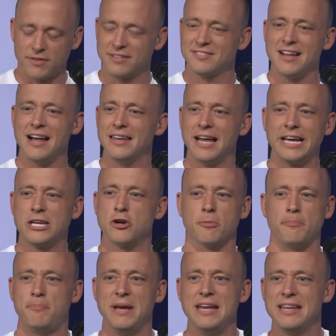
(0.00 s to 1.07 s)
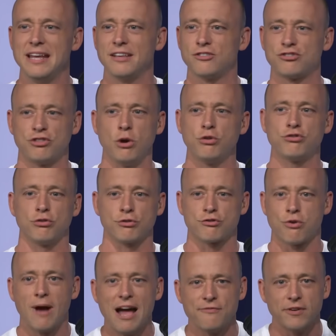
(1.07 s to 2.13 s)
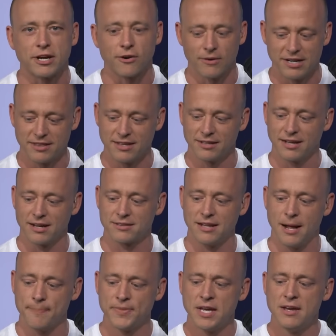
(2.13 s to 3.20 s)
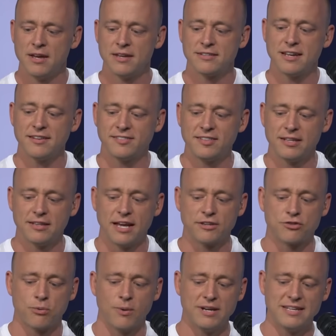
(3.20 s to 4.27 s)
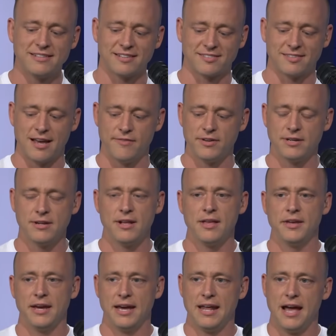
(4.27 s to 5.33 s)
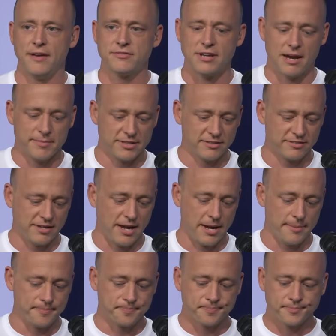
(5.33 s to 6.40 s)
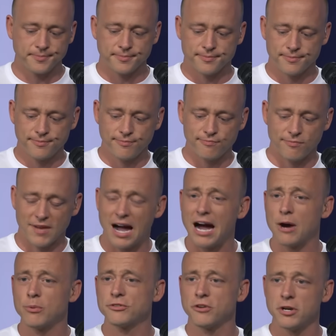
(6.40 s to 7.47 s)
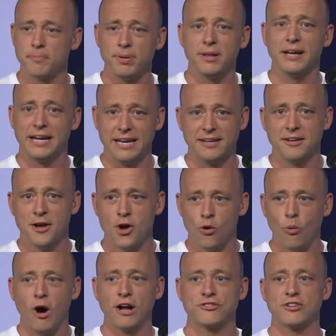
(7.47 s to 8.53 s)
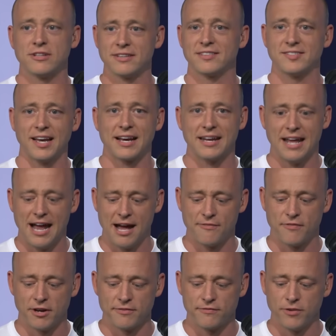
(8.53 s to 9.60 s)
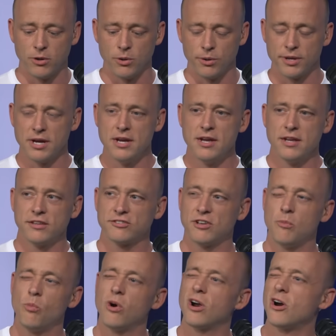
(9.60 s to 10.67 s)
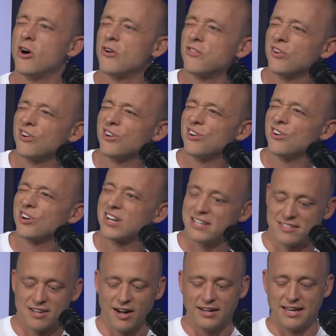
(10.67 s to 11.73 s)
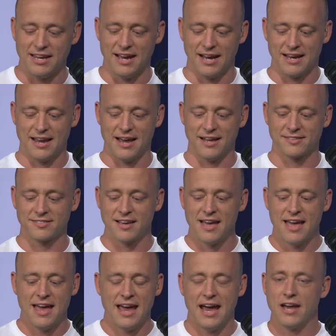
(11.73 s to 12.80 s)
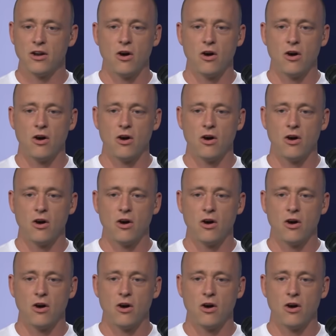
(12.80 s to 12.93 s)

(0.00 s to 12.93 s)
It's not like you're beating social traffic or anything like that. Tennessee led 20 to 7 at halftime of this game. I was on a plane watching the second half unfold somewhere over Kentucky, I guess, and